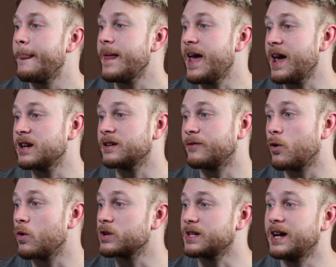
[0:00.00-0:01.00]
And of
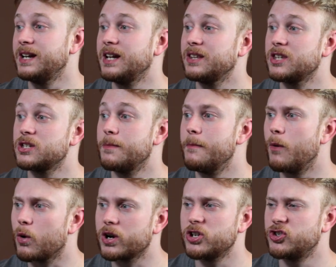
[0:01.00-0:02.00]
course, I need to get this
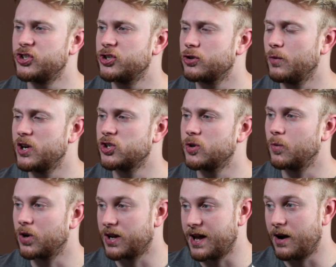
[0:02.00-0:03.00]
mortgage situation
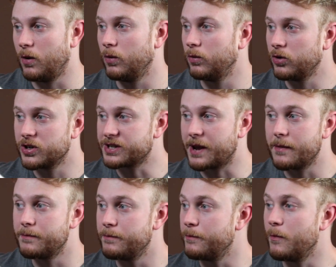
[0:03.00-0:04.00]
worked out because
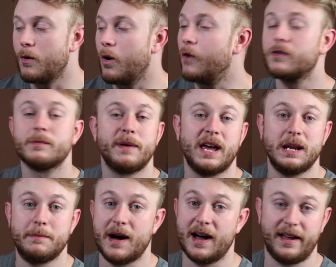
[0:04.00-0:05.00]
I
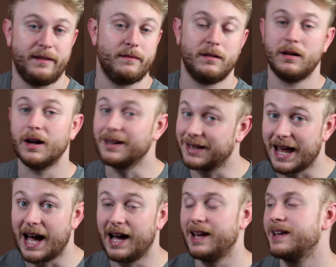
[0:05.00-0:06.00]
overpaid by a
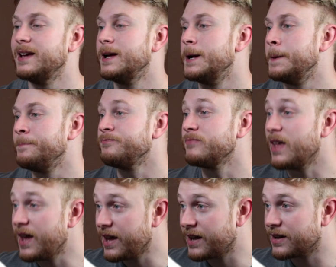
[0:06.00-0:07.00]
lot.
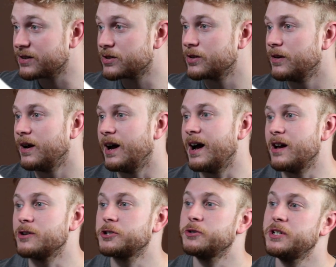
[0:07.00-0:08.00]
And I
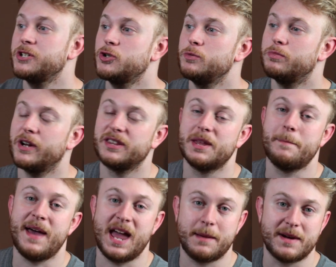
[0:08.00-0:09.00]
also need to bring the
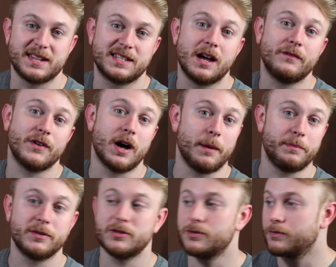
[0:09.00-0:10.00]
paying myself
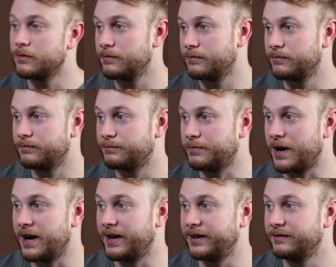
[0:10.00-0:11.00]
up
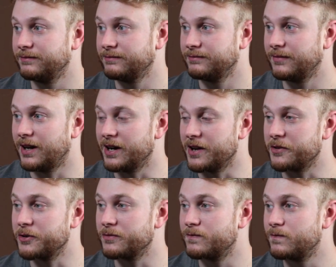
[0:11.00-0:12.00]
by
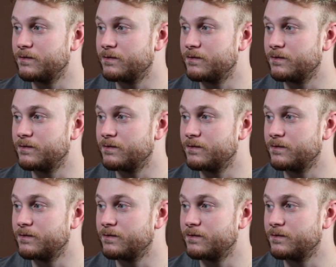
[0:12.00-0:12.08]
another